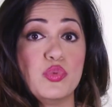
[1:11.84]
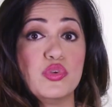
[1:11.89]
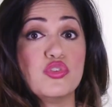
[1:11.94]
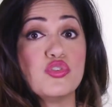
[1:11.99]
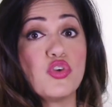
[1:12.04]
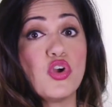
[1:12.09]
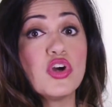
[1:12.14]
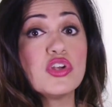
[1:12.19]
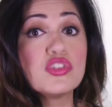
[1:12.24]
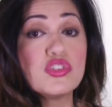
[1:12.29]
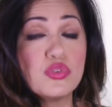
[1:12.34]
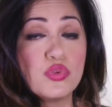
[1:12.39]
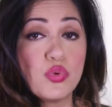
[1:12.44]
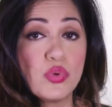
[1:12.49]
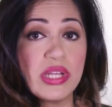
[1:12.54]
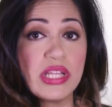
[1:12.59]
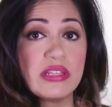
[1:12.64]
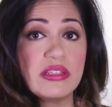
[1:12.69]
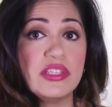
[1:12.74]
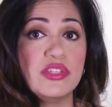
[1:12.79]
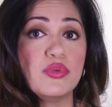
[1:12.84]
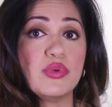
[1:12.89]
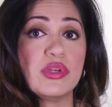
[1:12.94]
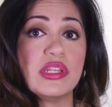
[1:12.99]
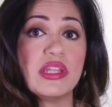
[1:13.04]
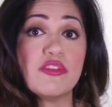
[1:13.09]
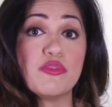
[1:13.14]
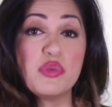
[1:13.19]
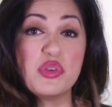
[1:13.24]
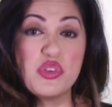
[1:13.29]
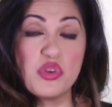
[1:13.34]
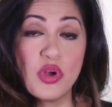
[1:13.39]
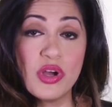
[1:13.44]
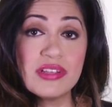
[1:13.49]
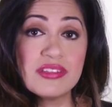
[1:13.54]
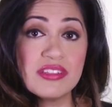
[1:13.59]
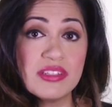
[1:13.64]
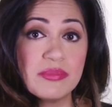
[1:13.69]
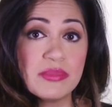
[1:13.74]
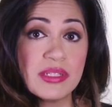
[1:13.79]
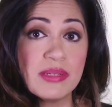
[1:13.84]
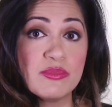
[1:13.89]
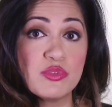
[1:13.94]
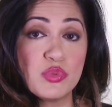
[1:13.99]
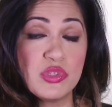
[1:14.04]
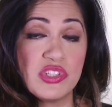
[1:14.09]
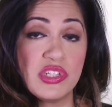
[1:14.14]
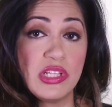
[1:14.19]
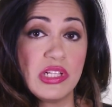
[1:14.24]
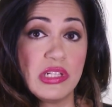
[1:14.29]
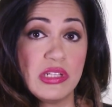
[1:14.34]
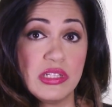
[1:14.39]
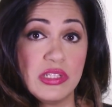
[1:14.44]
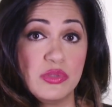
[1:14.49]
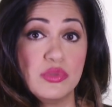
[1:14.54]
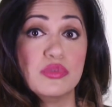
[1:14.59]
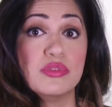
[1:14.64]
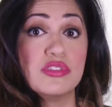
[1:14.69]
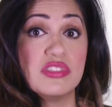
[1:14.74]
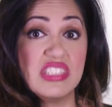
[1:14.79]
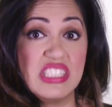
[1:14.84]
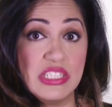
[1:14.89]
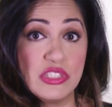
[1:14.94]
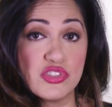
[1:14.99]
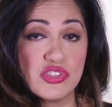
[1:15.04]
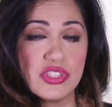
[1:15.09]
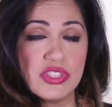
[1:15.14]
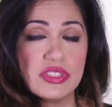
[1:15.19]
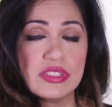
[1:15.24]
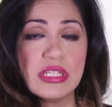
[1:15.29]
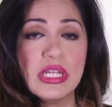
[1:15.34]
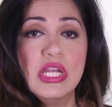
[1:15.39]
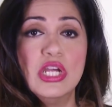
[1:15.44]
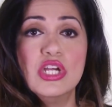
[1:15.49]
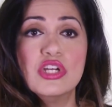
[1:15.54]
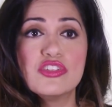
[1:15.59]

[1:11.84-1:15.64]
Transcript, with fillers: withdraw too quickly, you can have withdrawal symptoms, which include seizures.